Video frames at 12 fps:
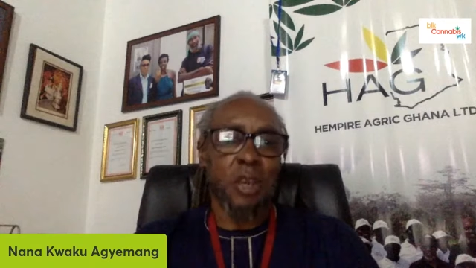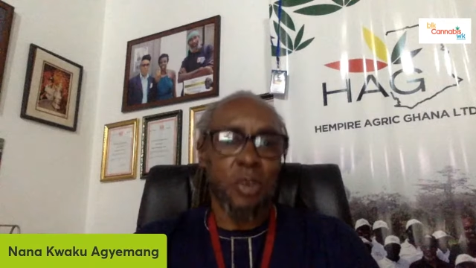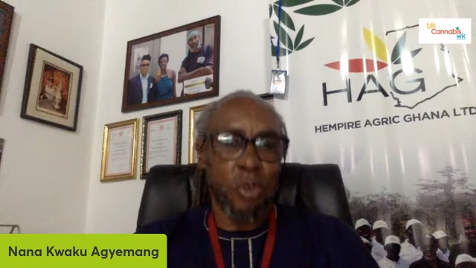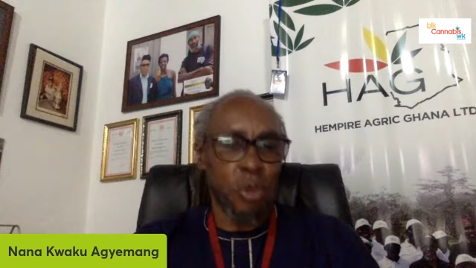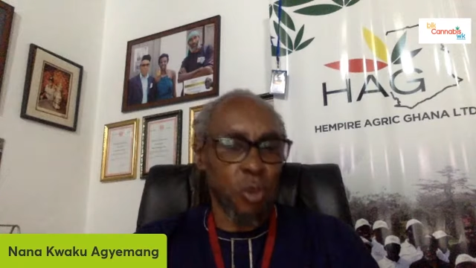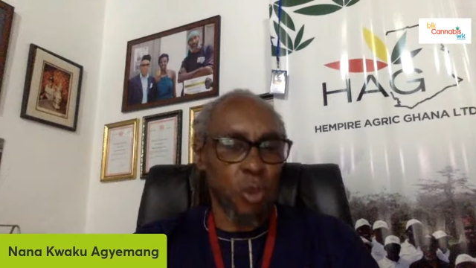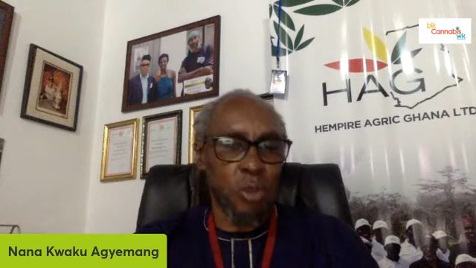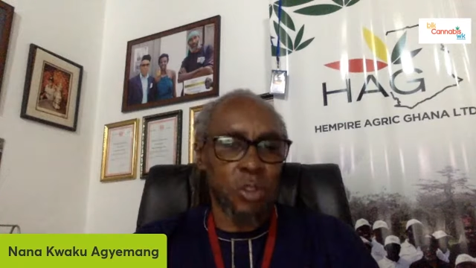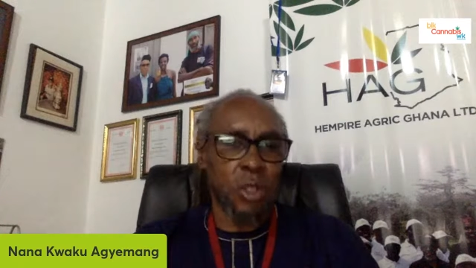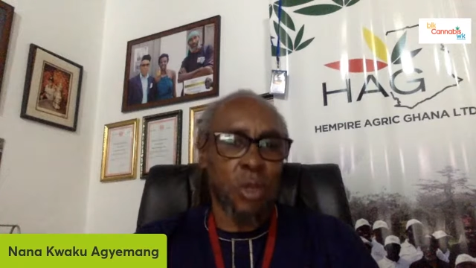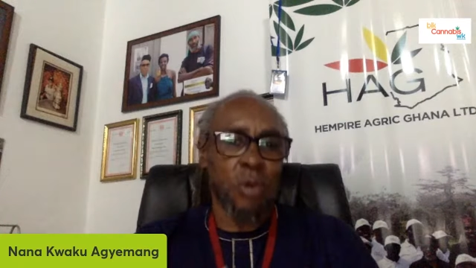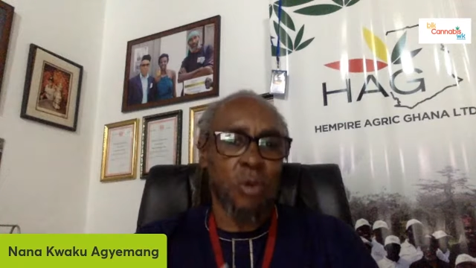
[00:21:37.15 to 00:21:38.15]
You could
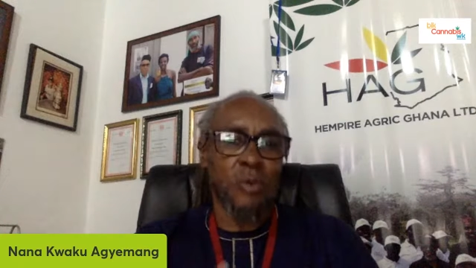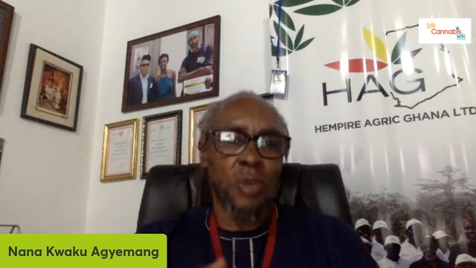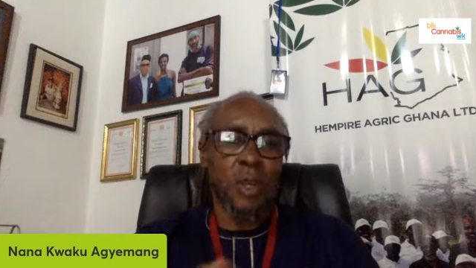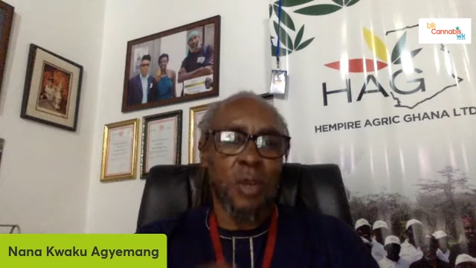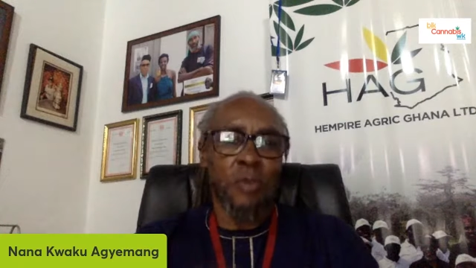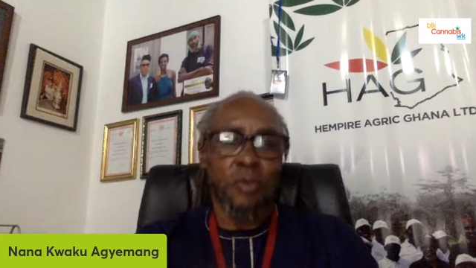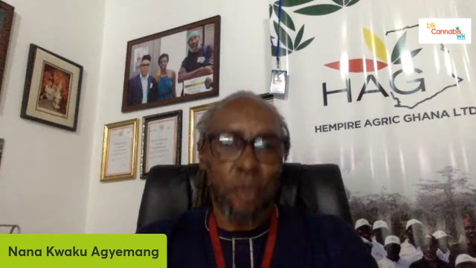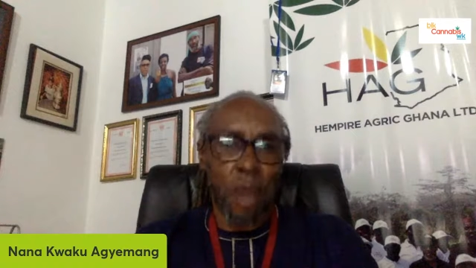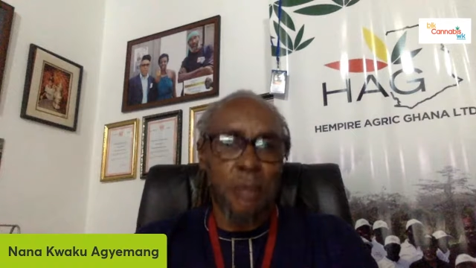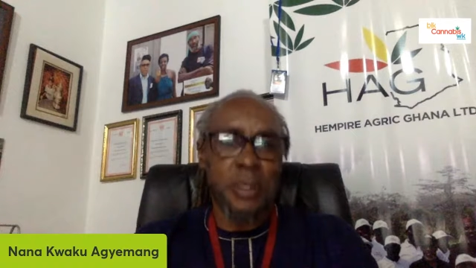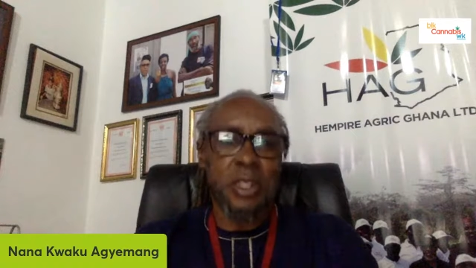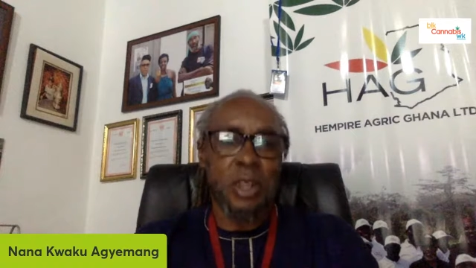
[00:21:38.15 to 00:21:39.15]
also
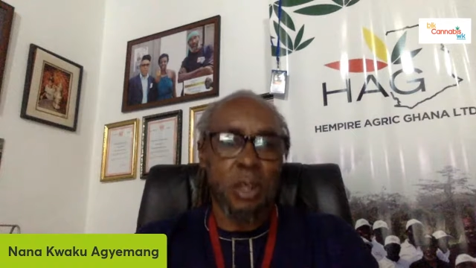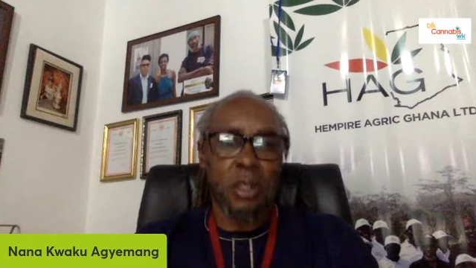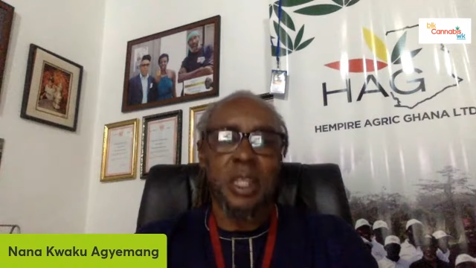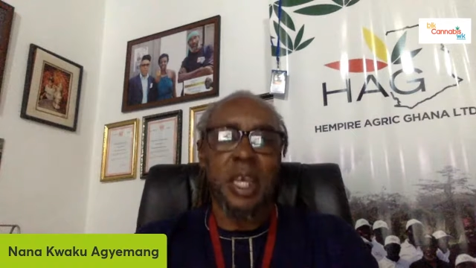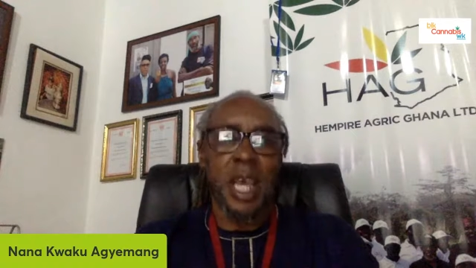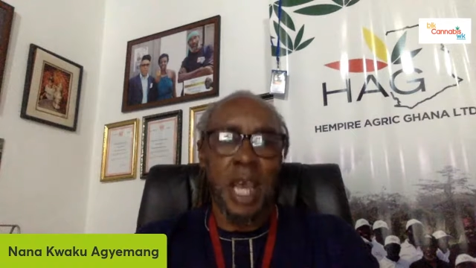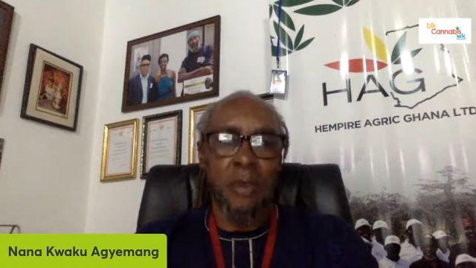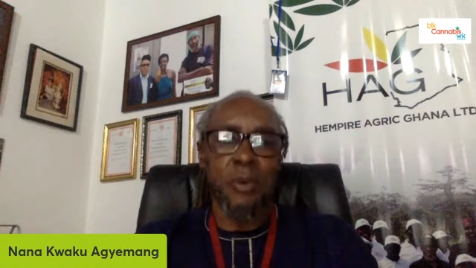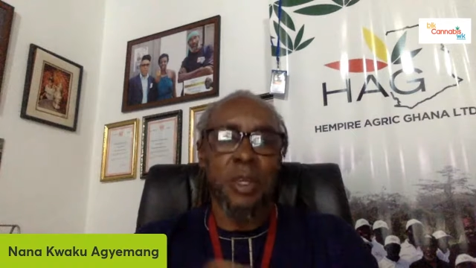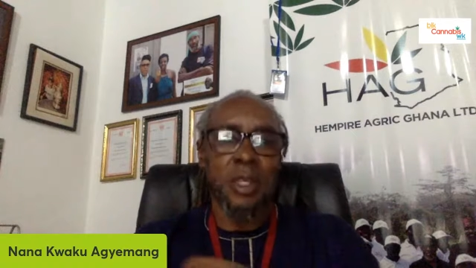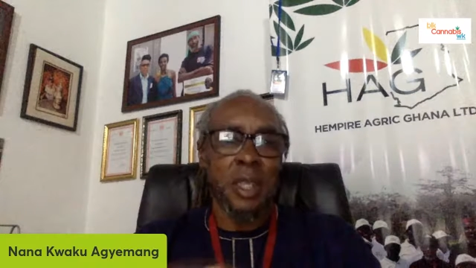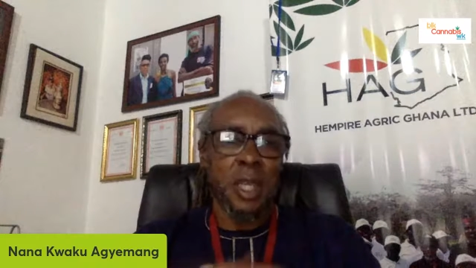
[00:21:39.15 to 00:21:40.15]
rub it on there
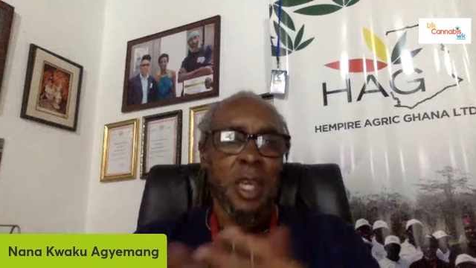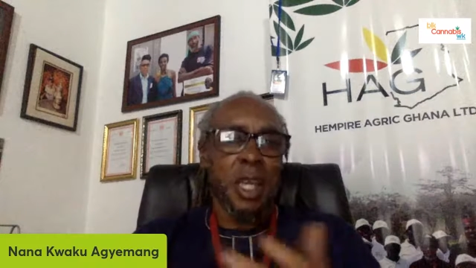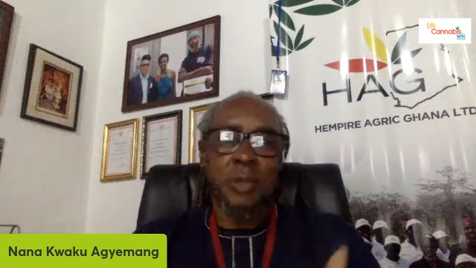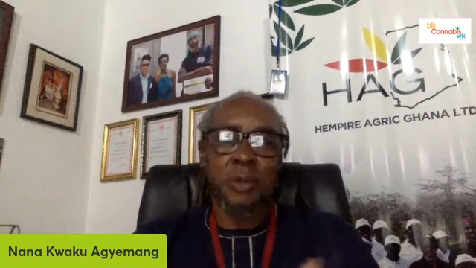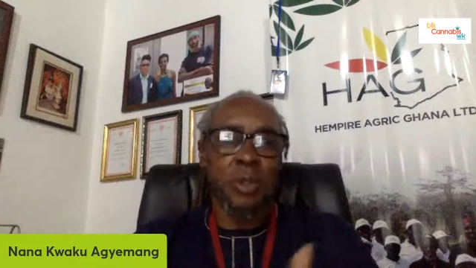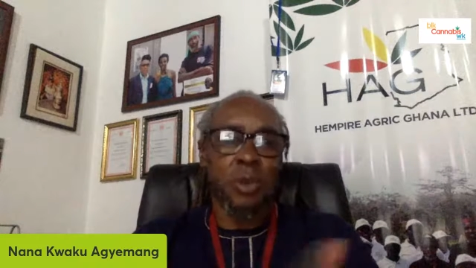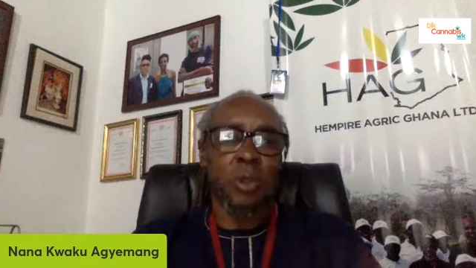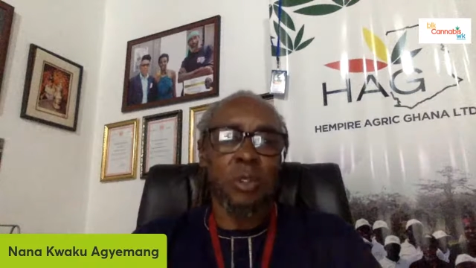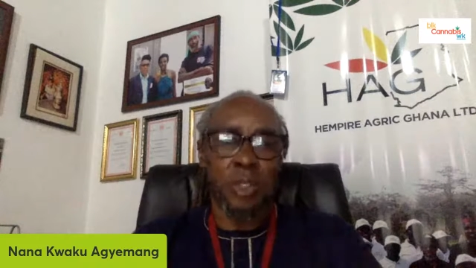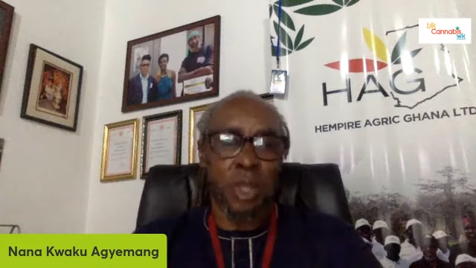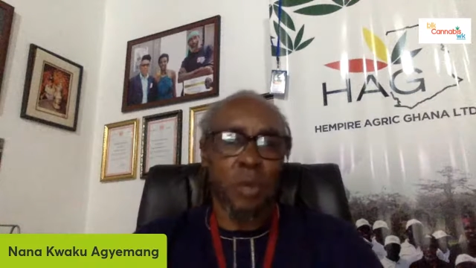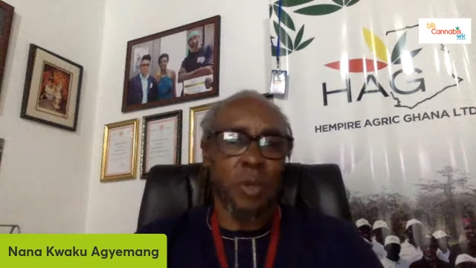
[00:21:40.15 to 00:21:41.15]
and it would
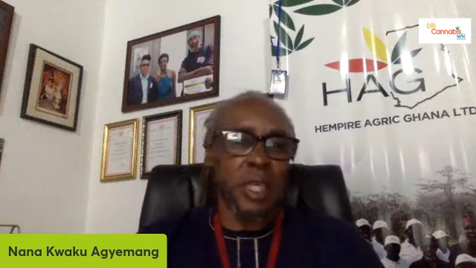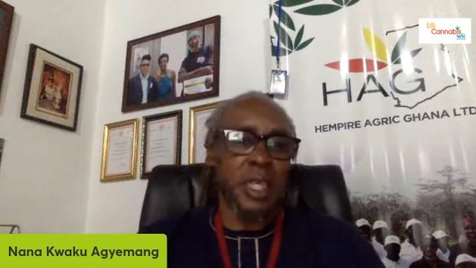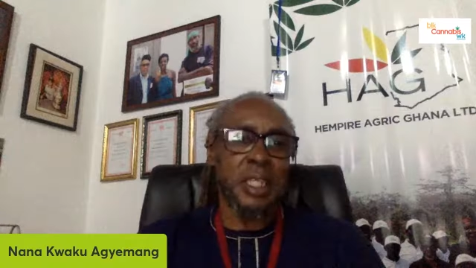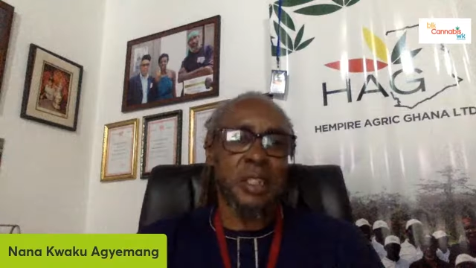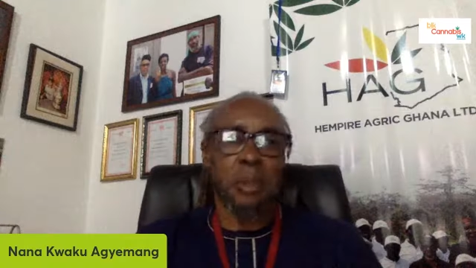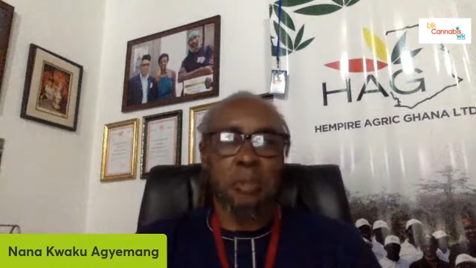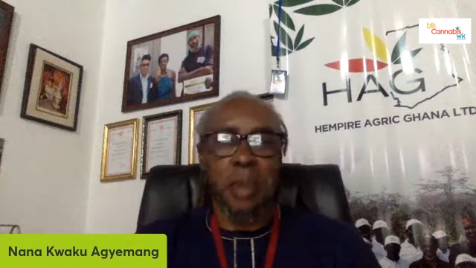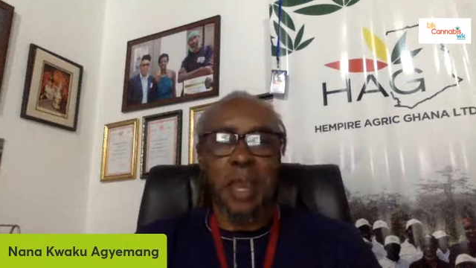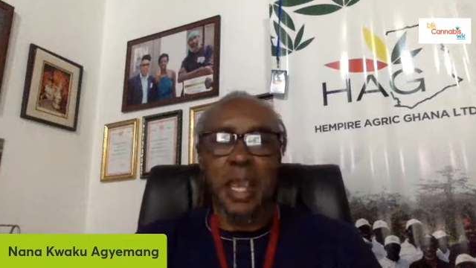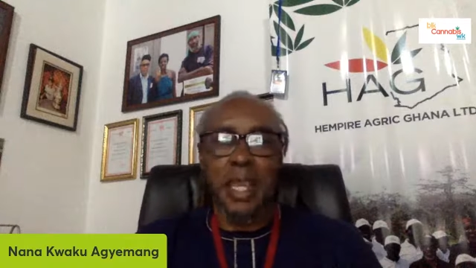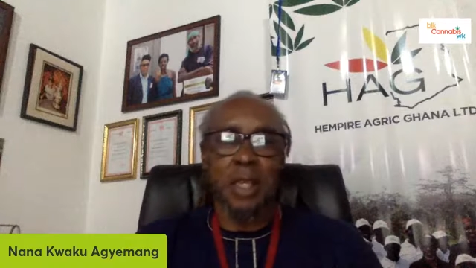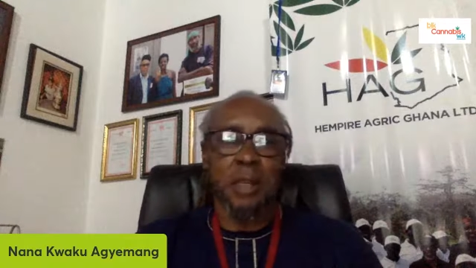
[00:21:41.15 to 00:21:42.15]
also ease the
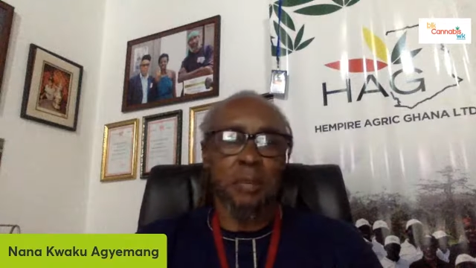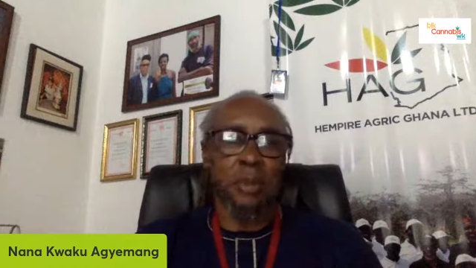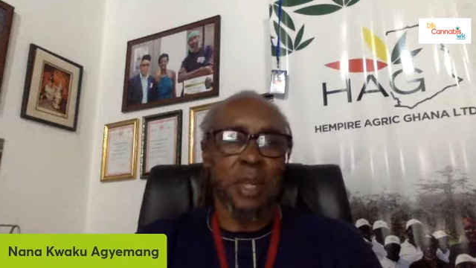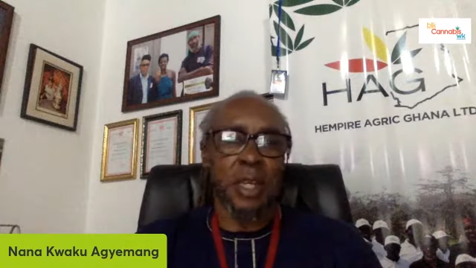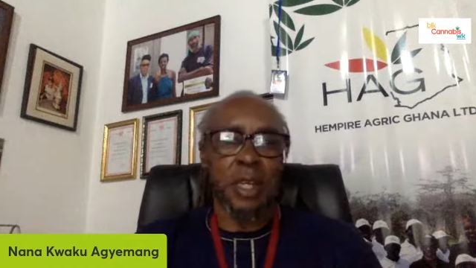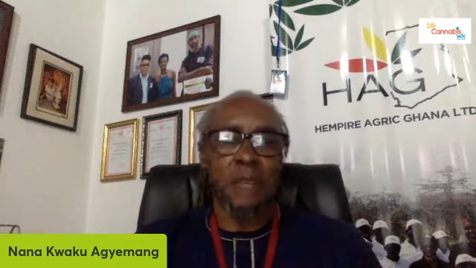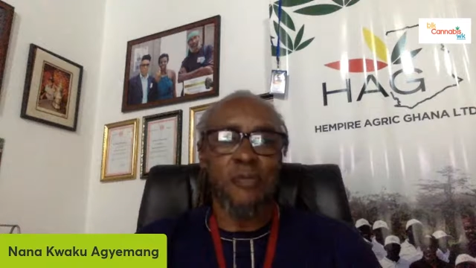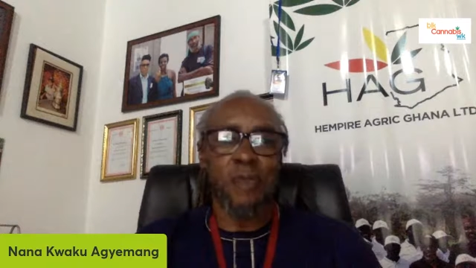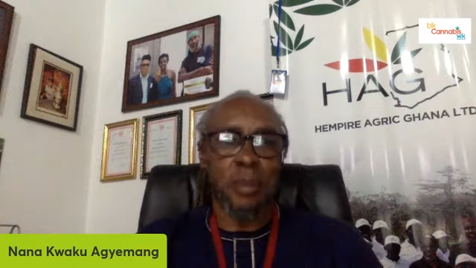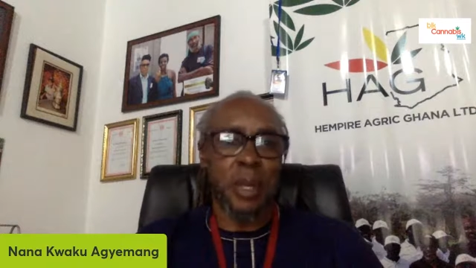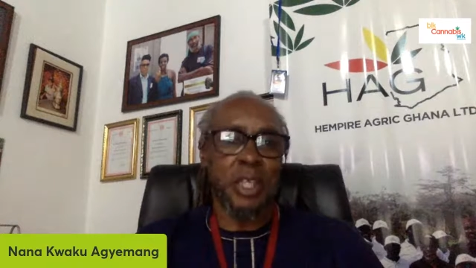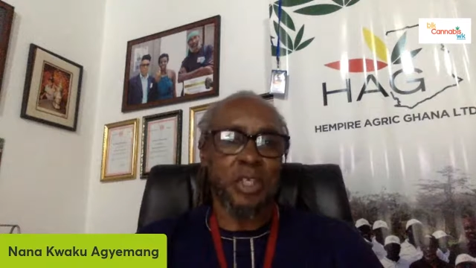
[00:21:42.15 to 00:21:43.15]
pain and bring the
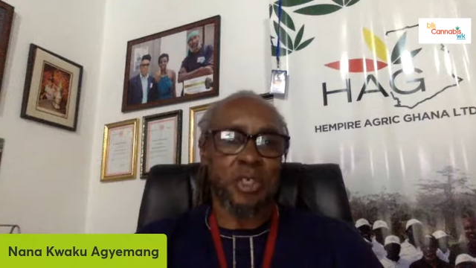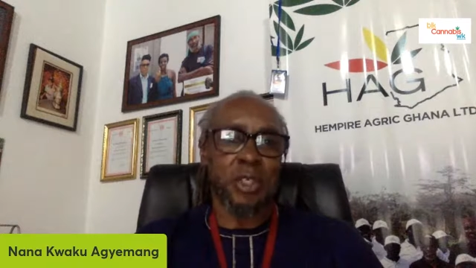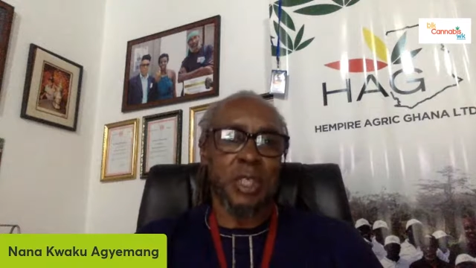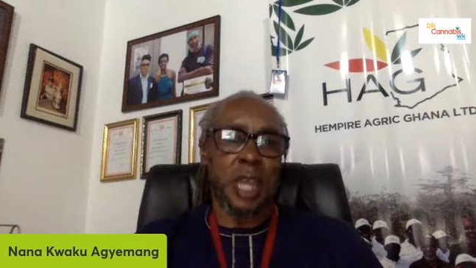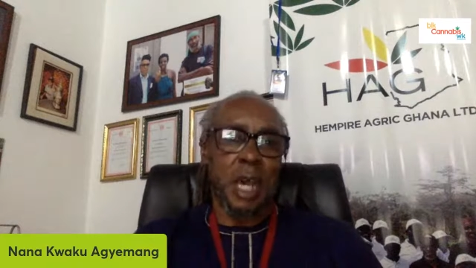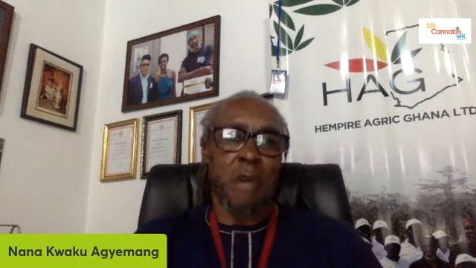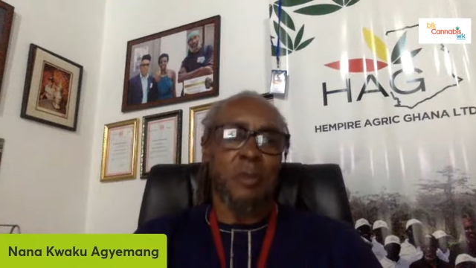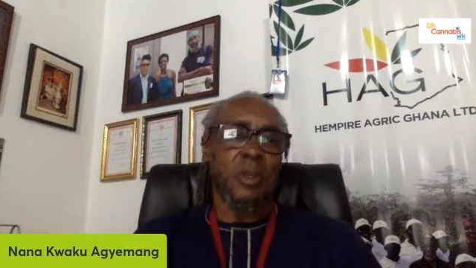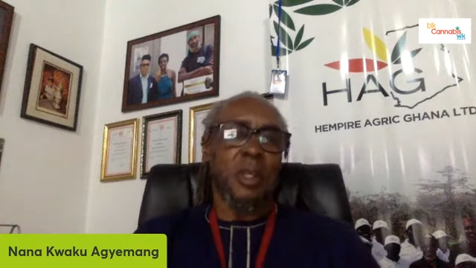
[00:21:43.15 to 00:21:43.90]
inflammation down.